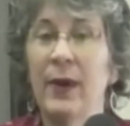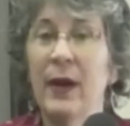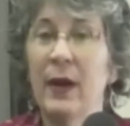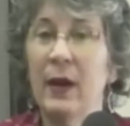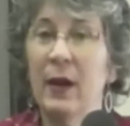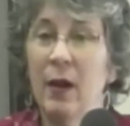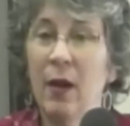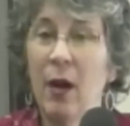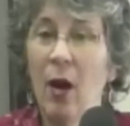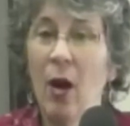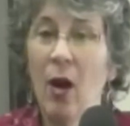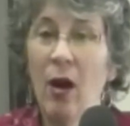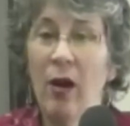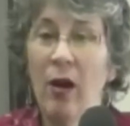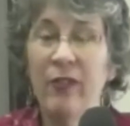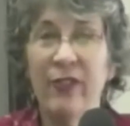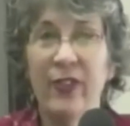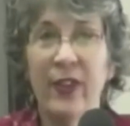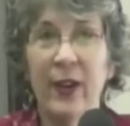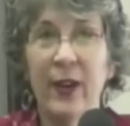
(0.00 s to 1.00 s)
But
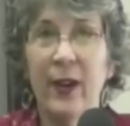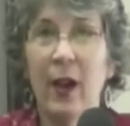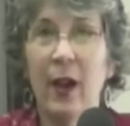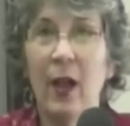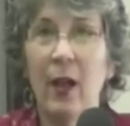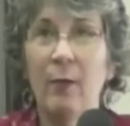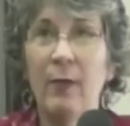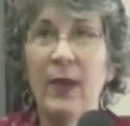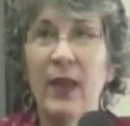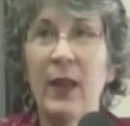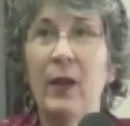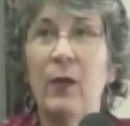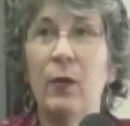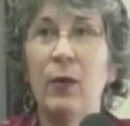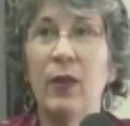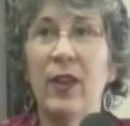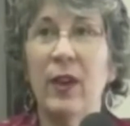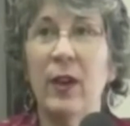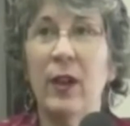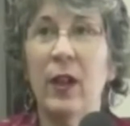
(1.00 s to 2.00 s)
often I'll meet
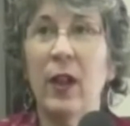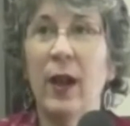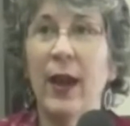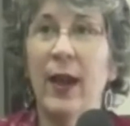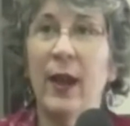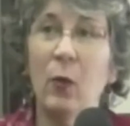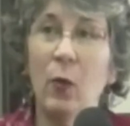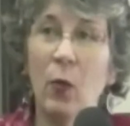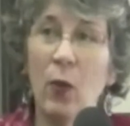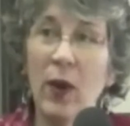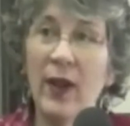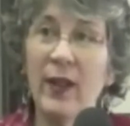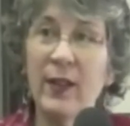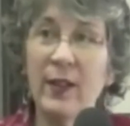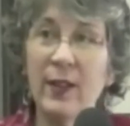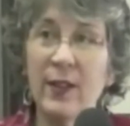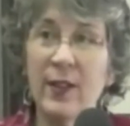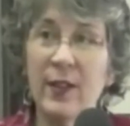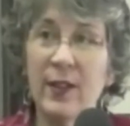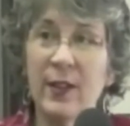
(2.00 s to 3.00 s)
with a client
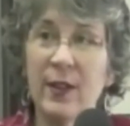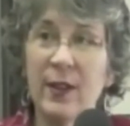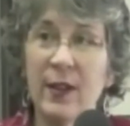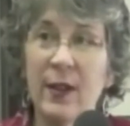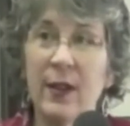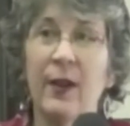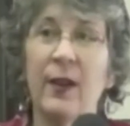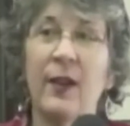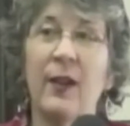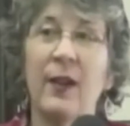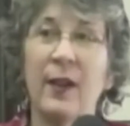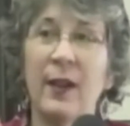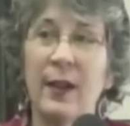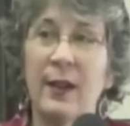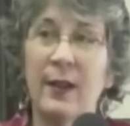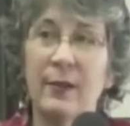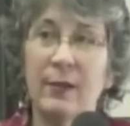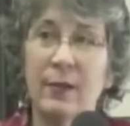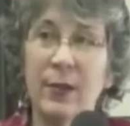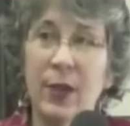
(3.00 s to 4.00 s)
once
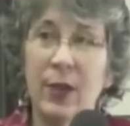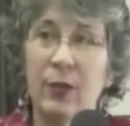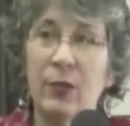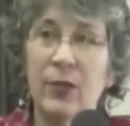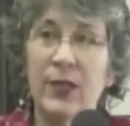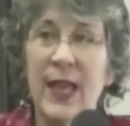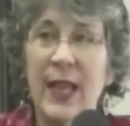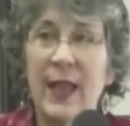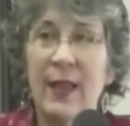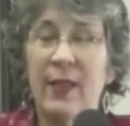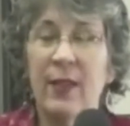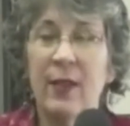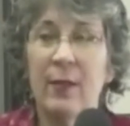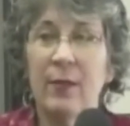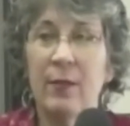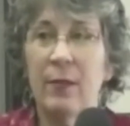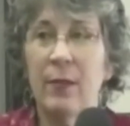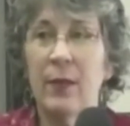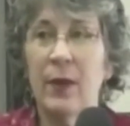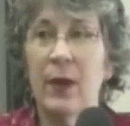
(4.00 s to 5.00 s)
and, take
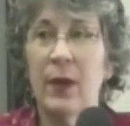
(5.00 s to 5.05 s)
them